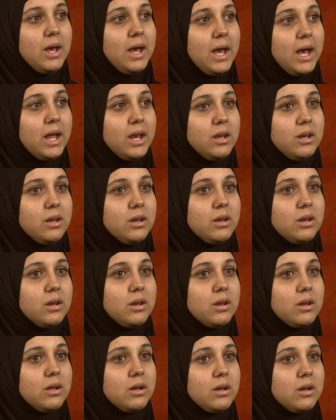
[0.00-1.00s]
And
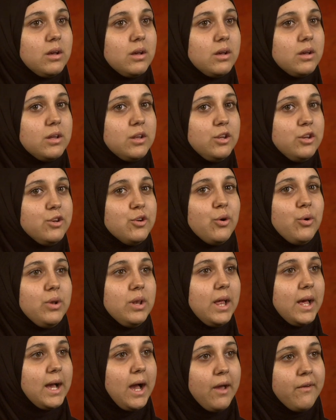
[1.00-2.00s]

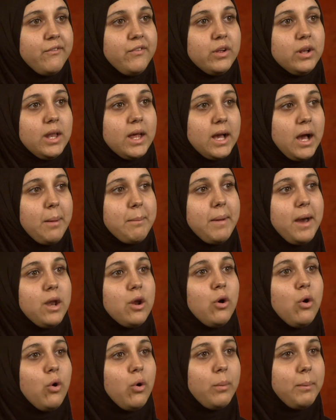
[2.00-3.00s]
I feel like I'm at
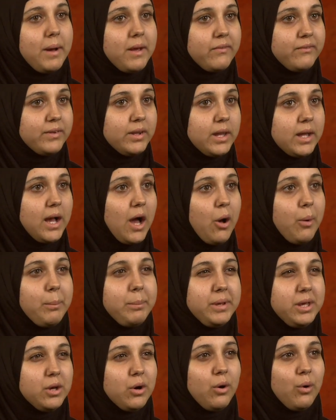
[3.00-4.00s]
home. I feel like I'll
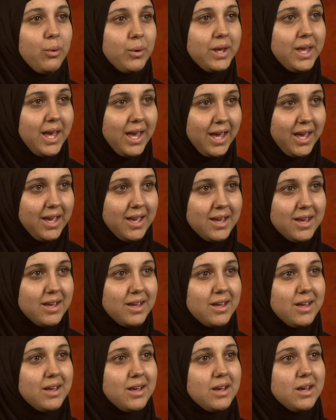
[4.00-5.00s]
be okay.
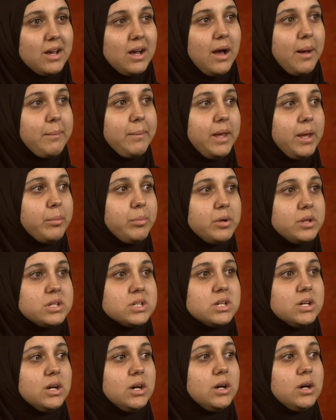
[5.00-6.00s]
I'm able
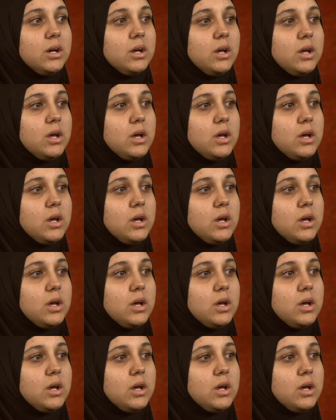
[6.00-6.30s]
to